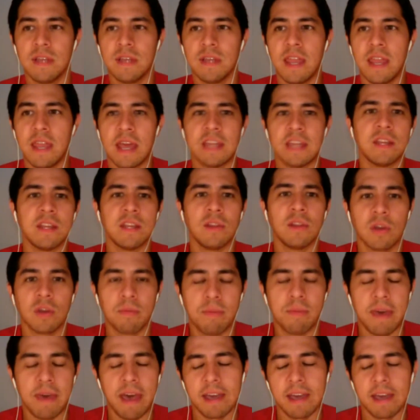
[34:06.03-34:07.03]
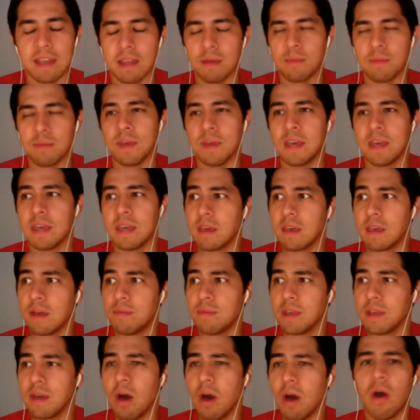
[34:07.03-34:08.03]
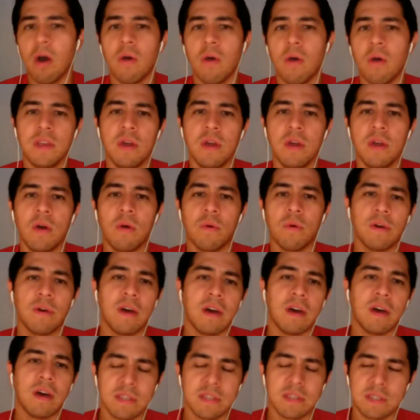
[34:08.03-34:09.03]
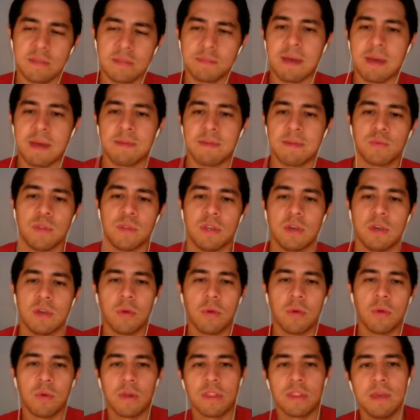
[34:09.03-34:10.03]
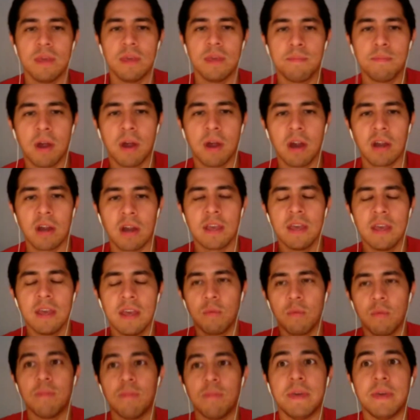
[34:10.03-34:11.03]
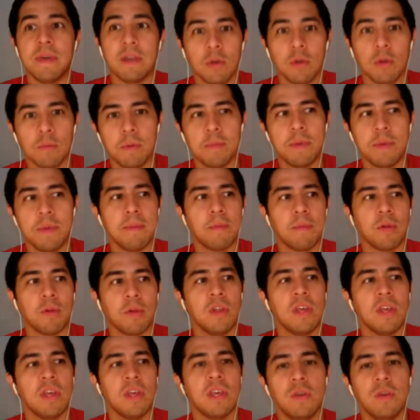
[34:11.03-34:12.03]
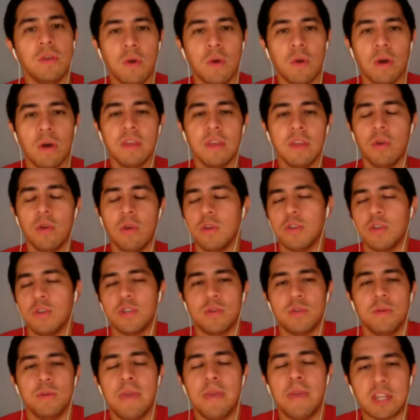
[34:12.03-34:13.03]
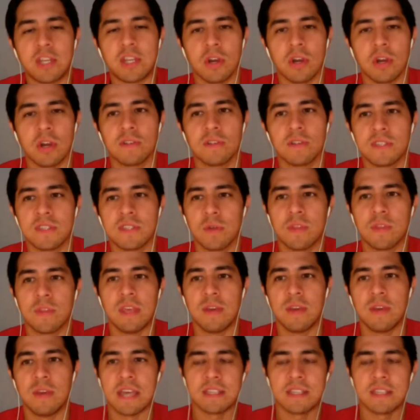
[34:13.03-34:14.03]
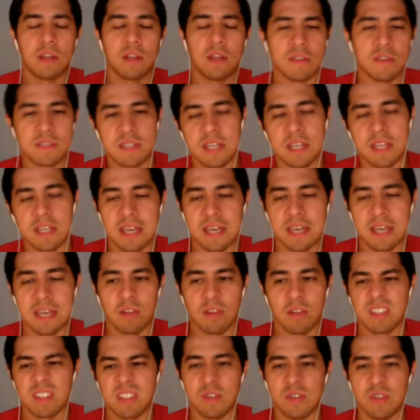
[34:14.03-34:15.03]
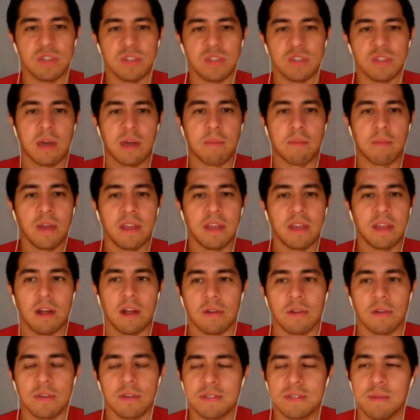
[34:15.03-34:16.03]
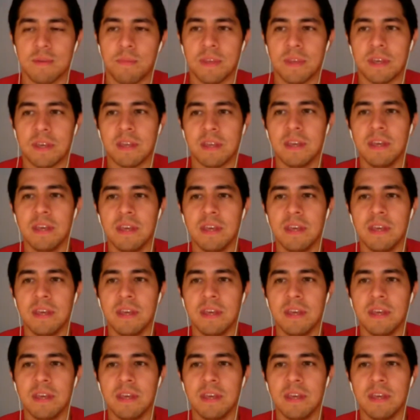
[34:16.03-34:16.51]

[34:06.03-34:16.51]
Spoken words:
And I didn't look back, and I'm like, oh, sometimes when you go to a theme park with a big group of people, you make shirts so that you guys can all stick together. It's usually like a bright color or something.